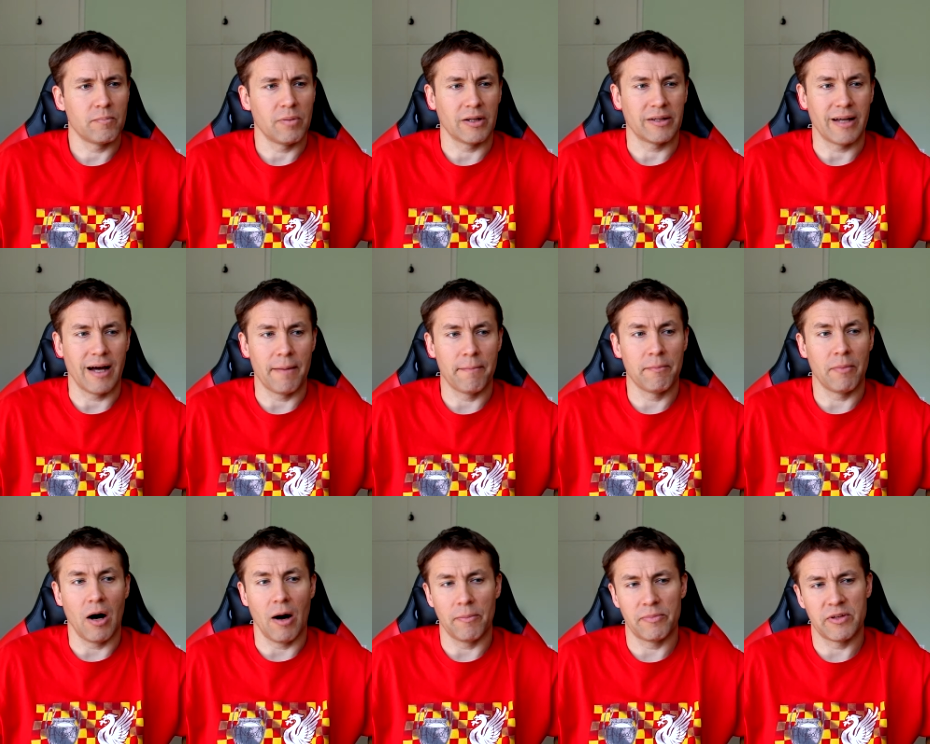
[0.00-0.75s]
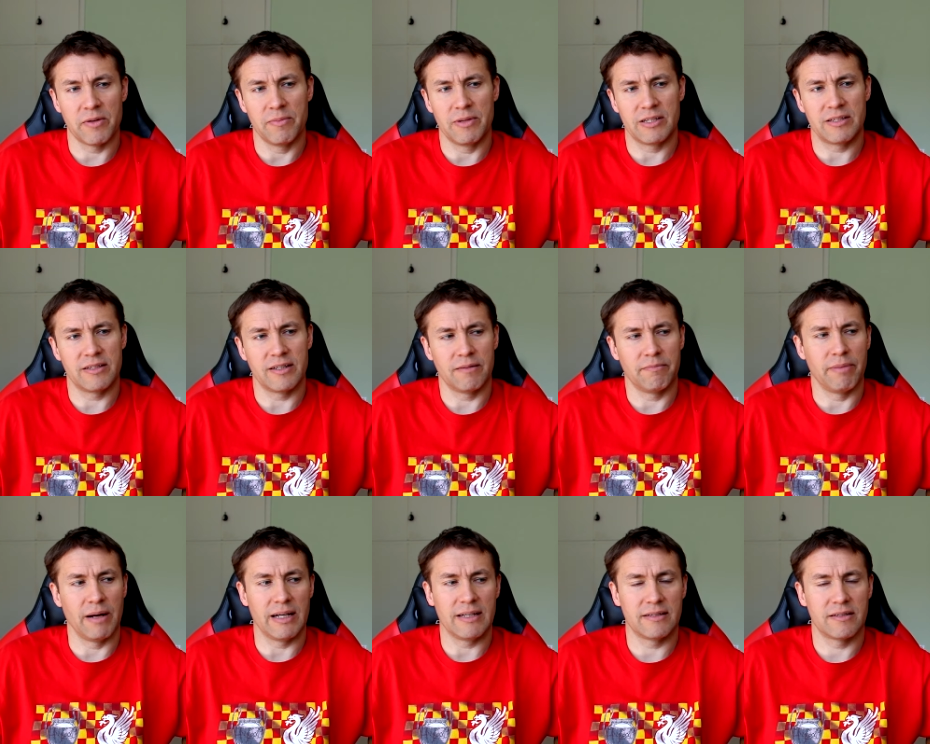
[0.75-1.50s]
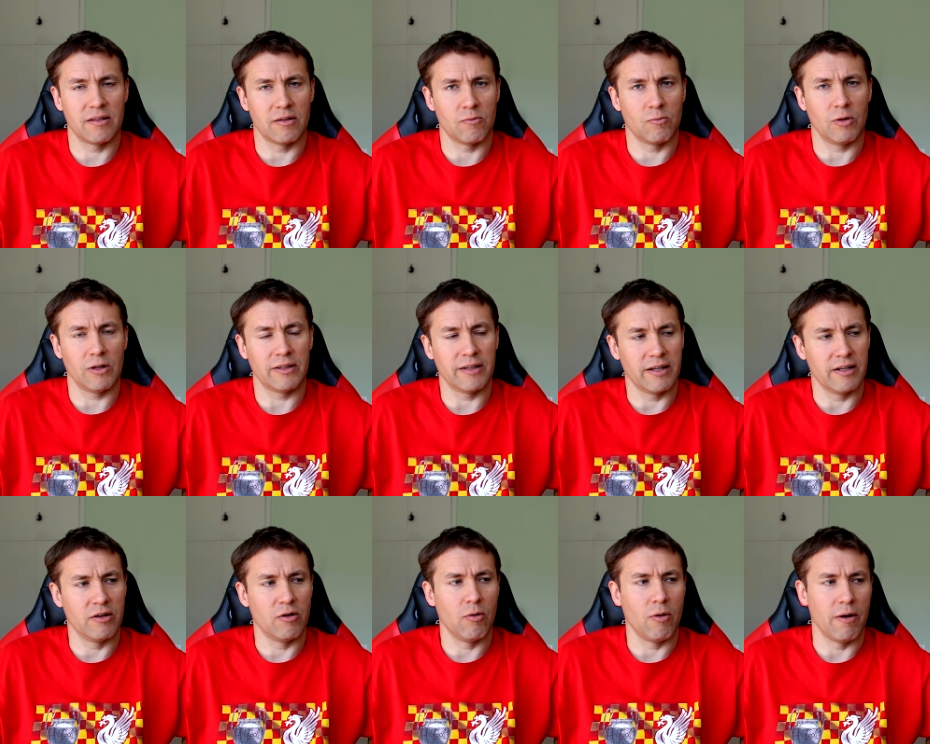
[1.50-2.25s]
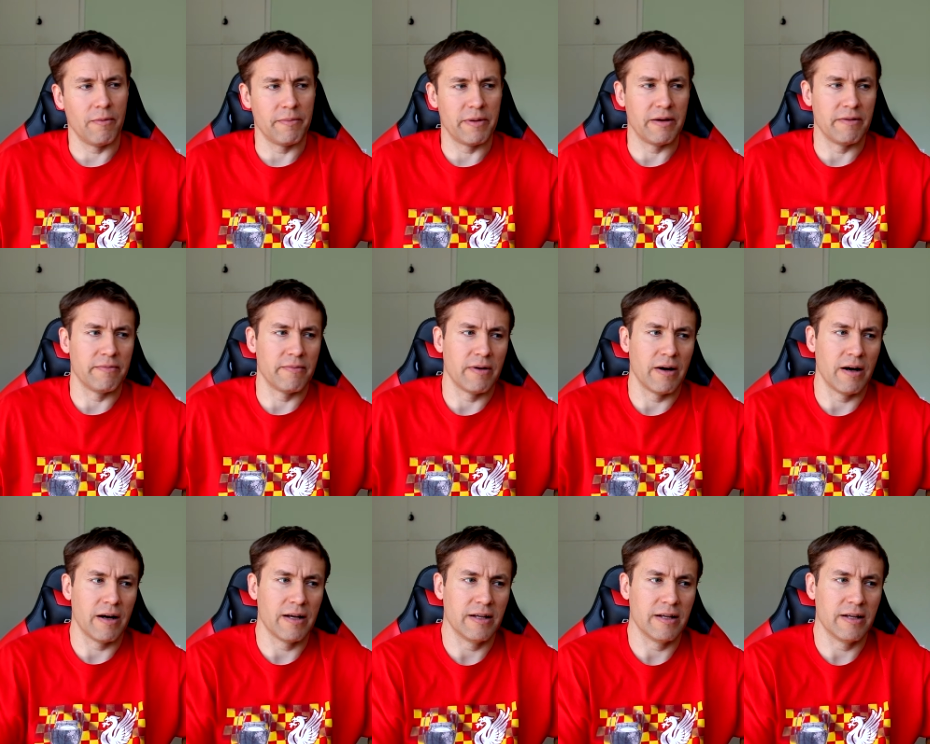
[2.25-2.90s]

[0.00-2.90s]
but I'm optimistic based on what I know of him.